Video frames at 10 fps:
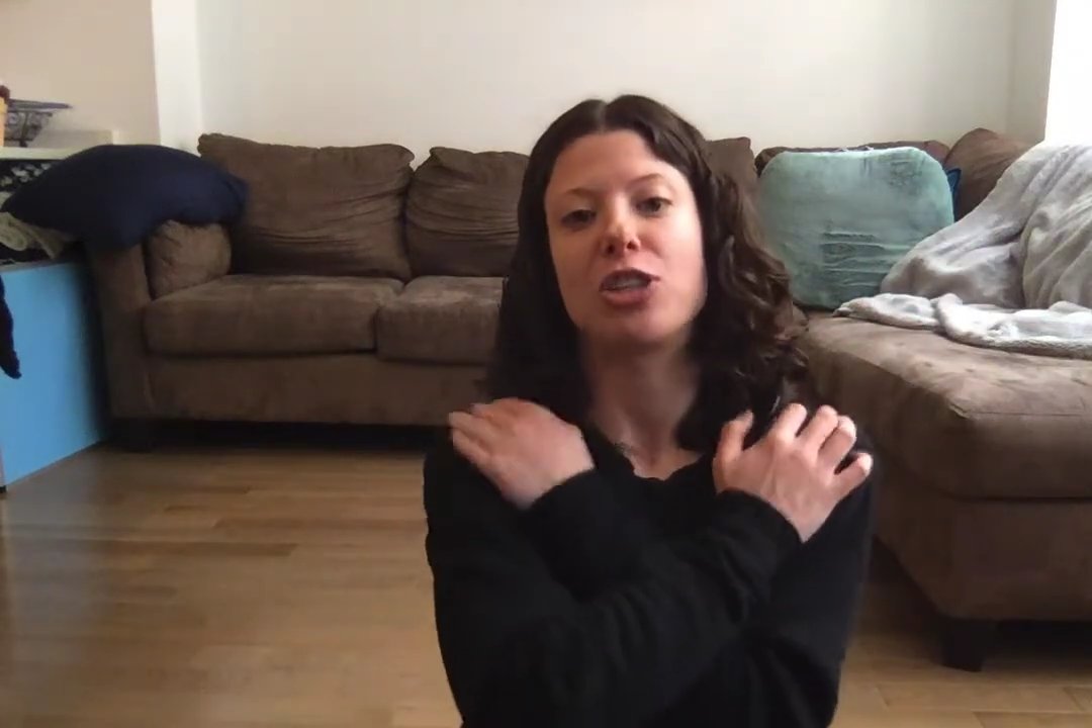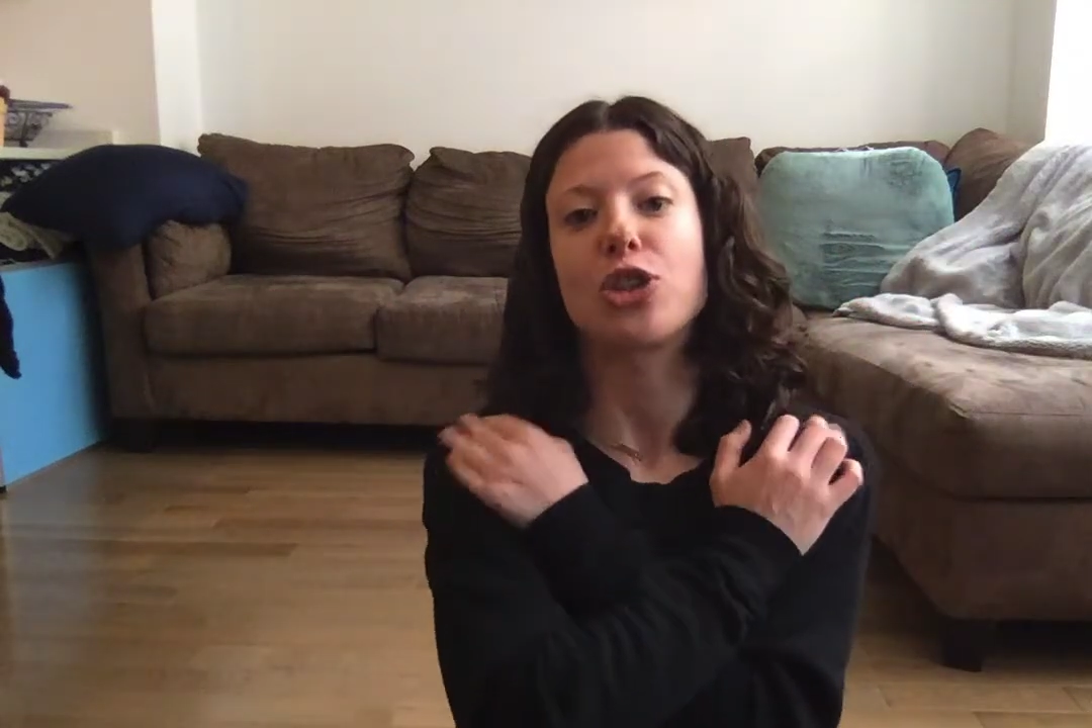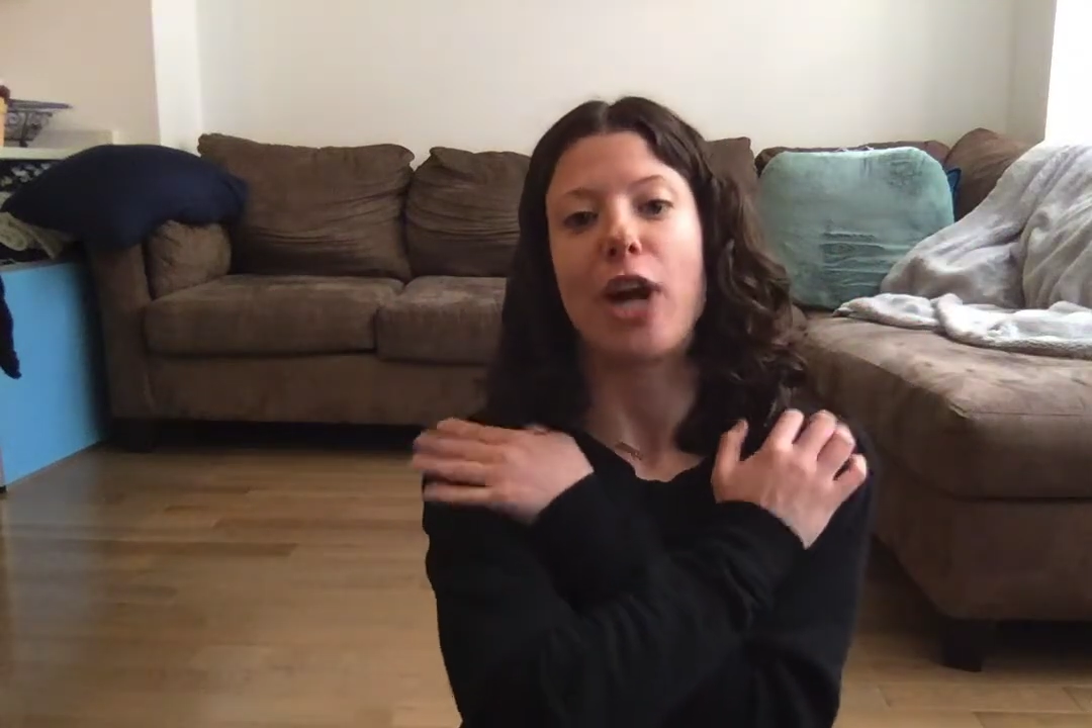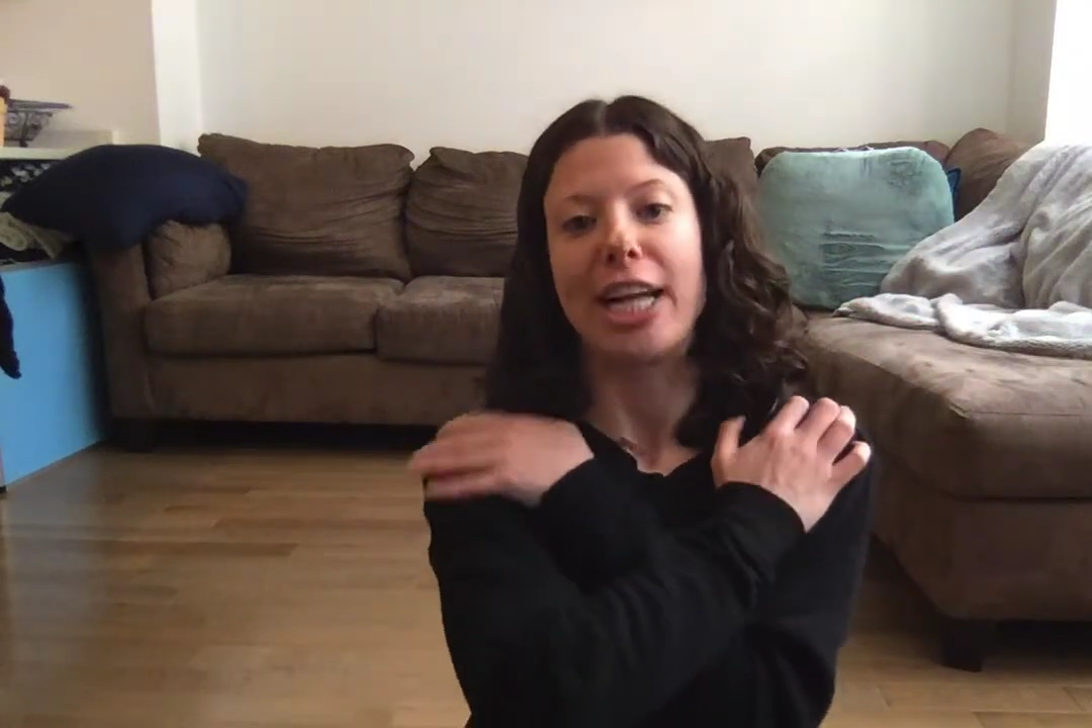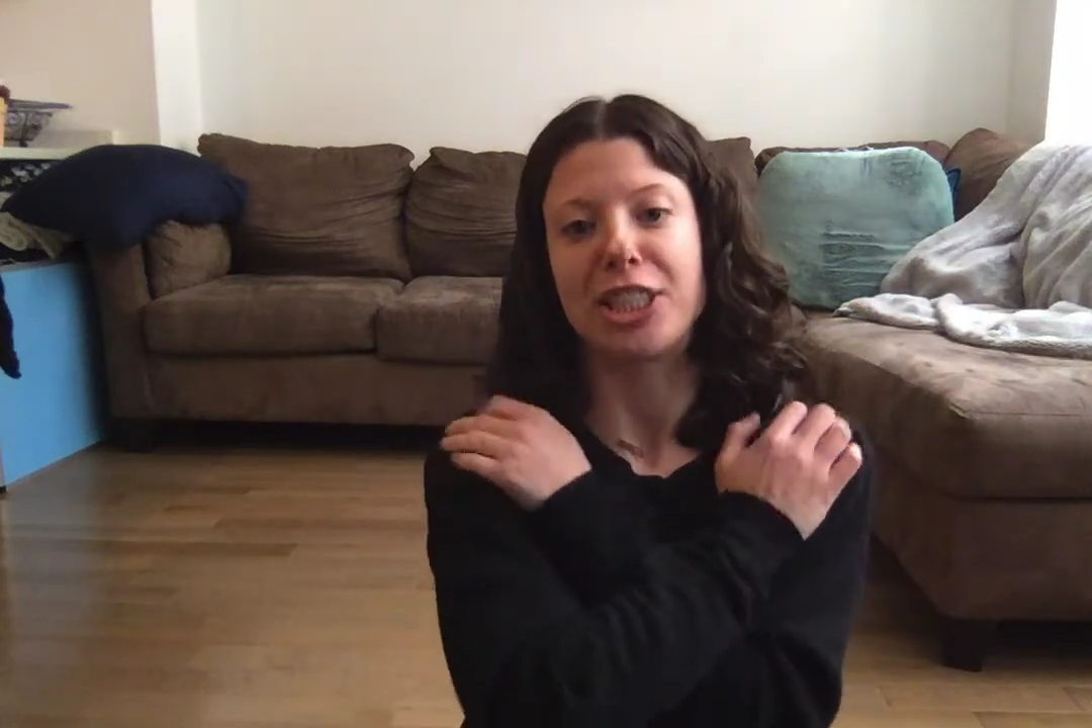
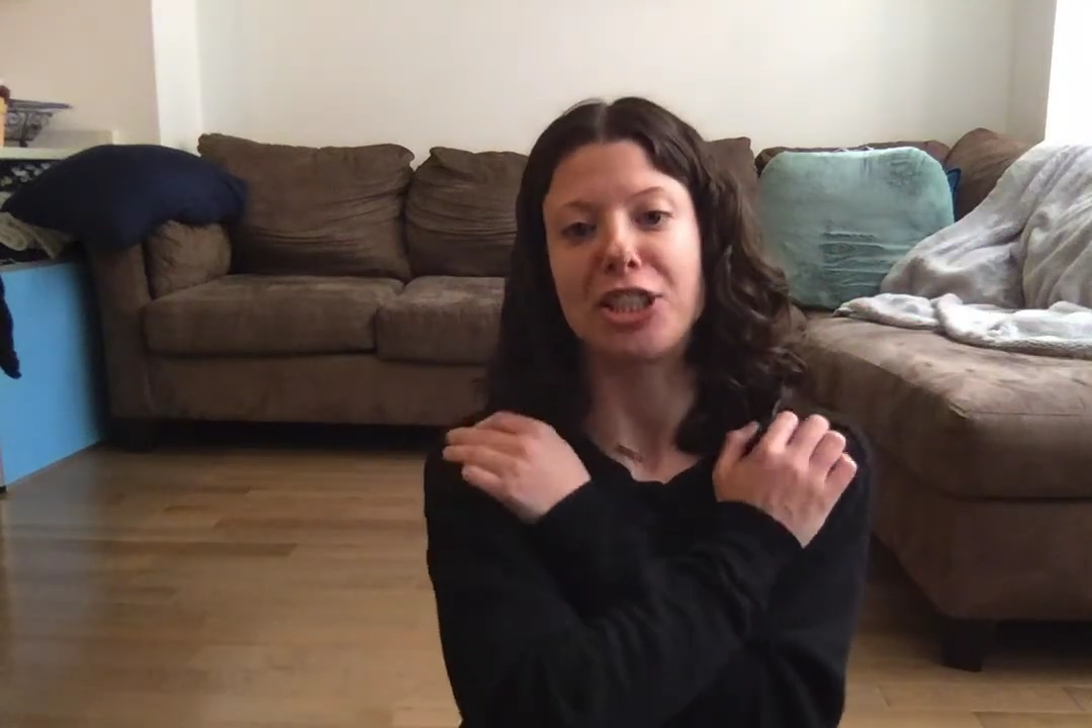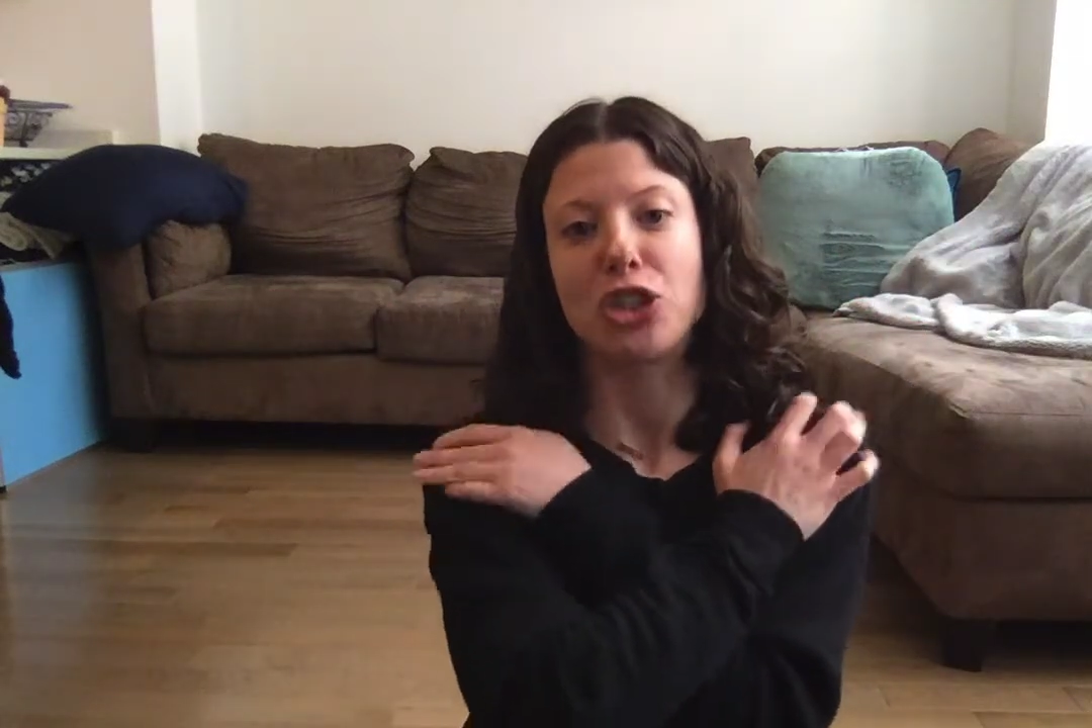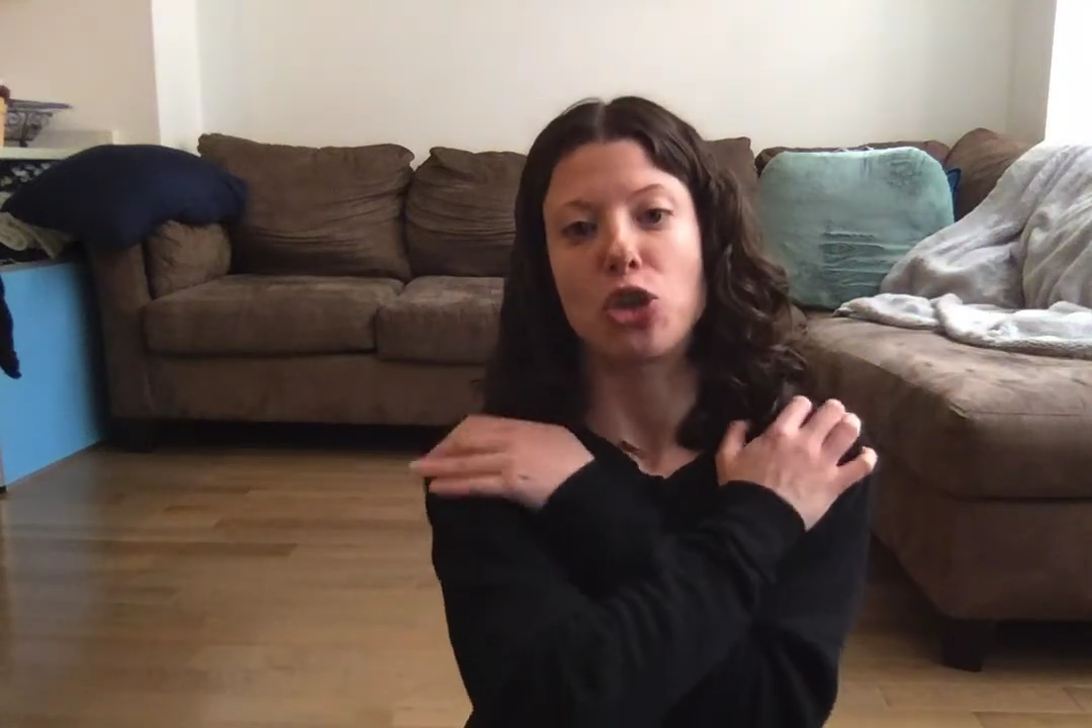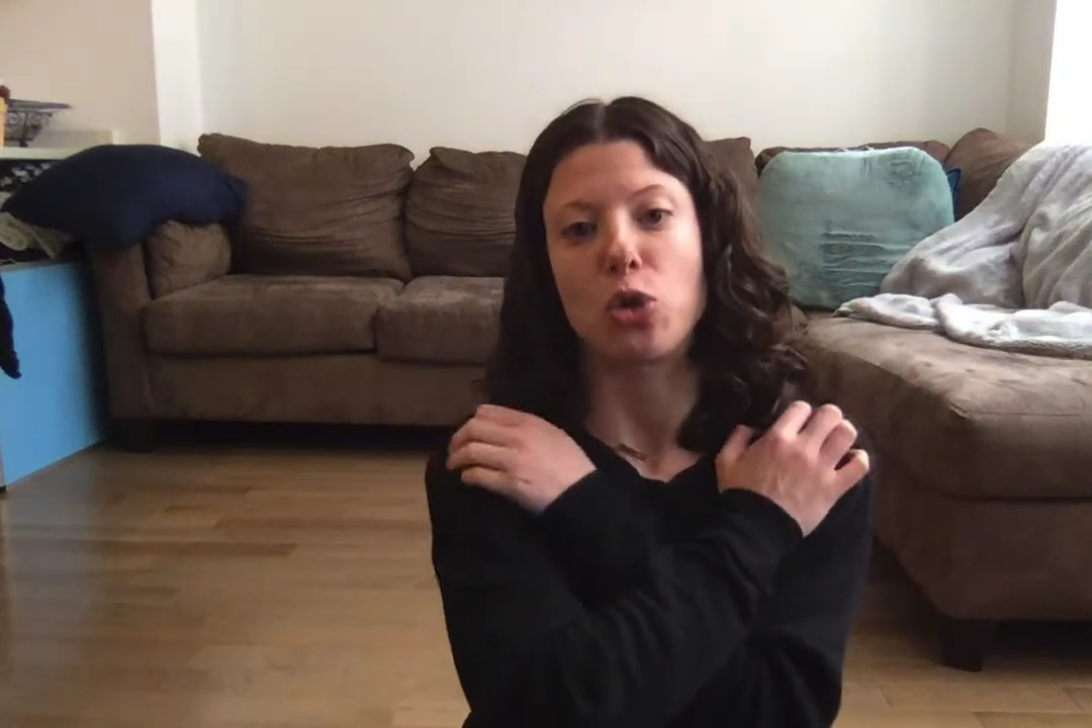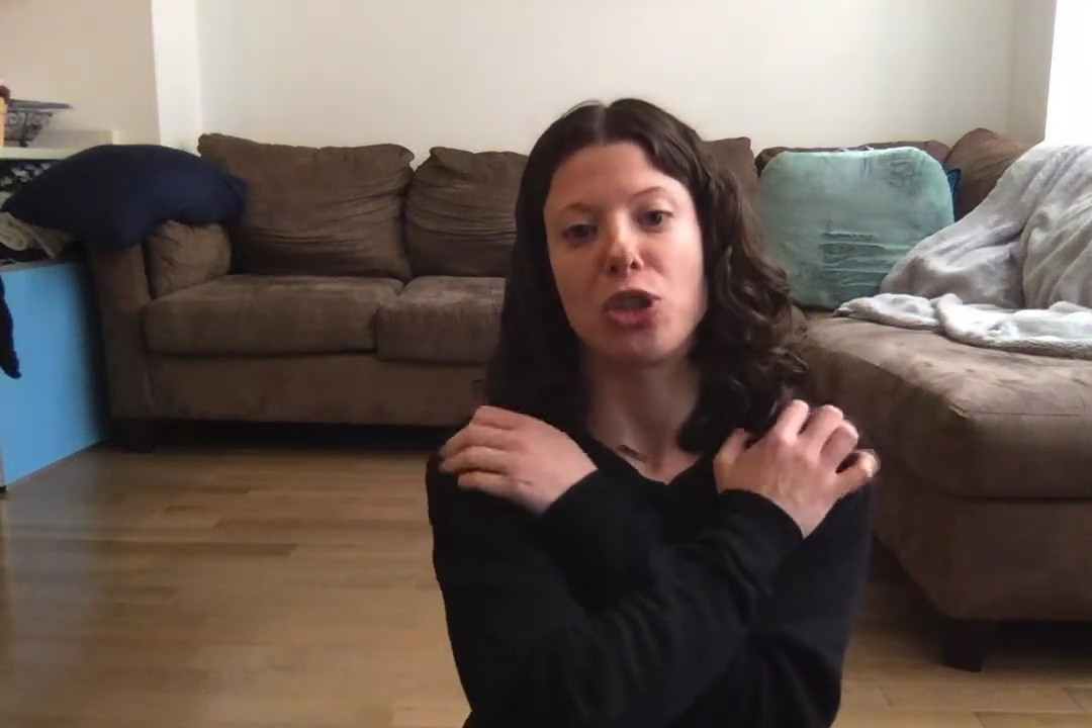scratch on your
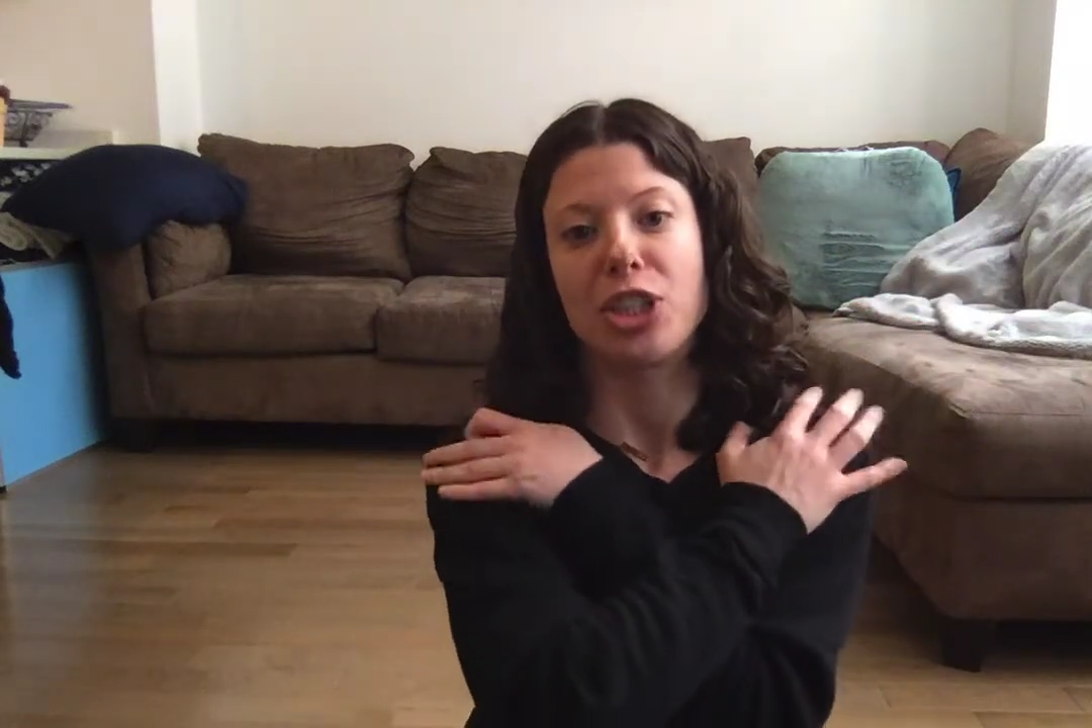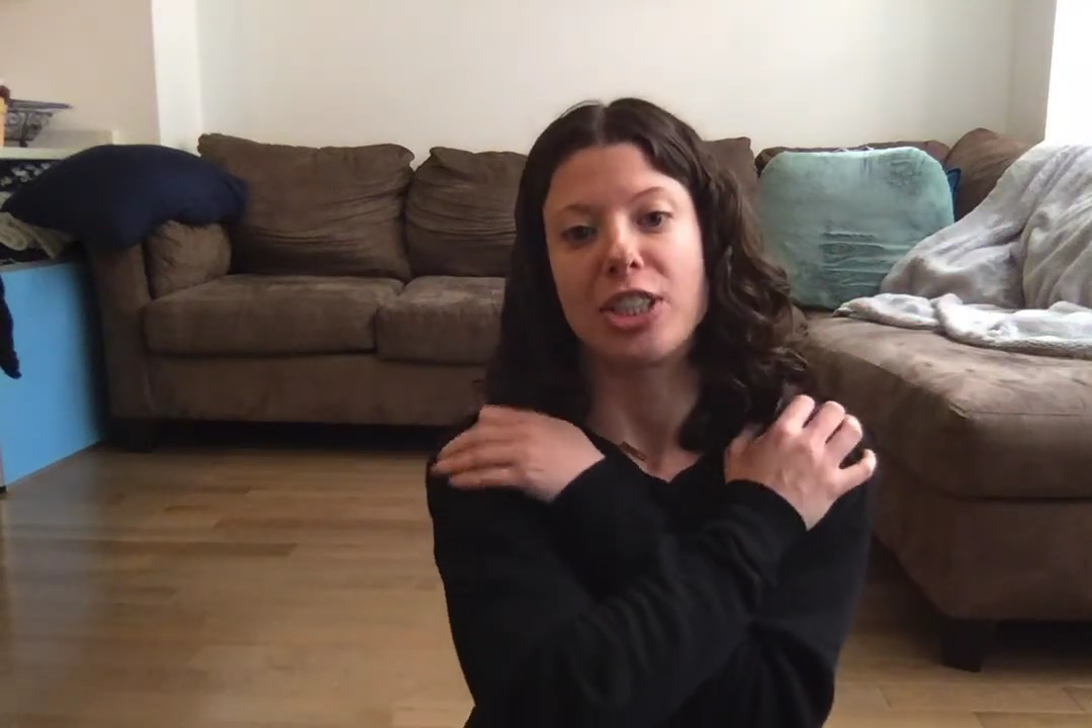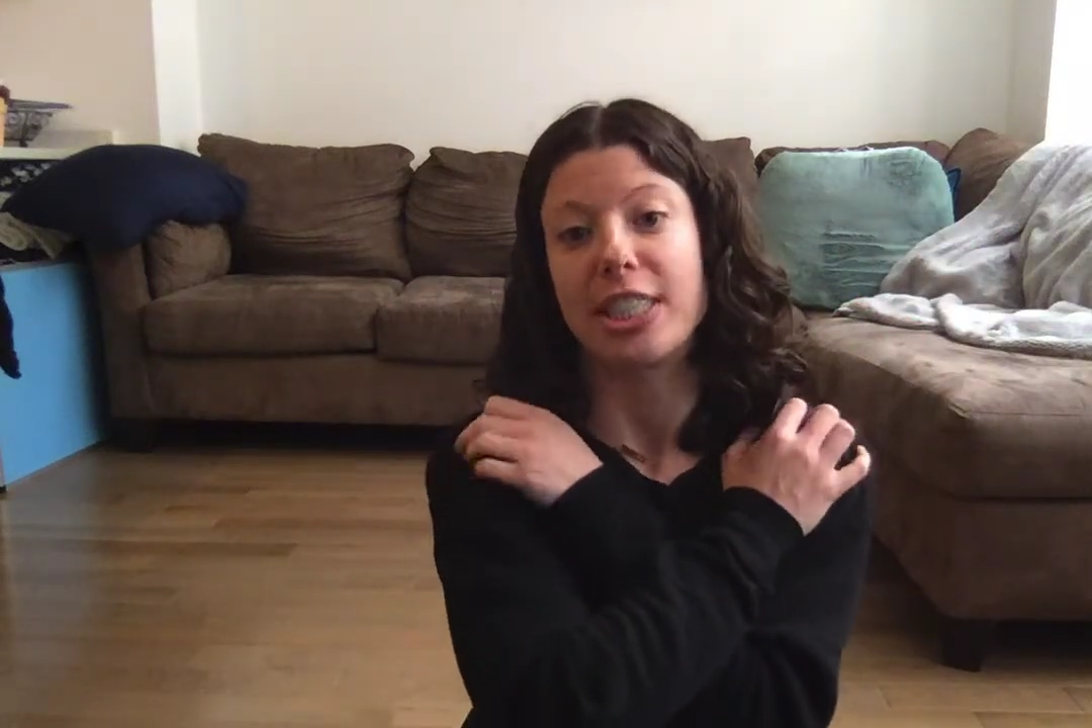shoulders.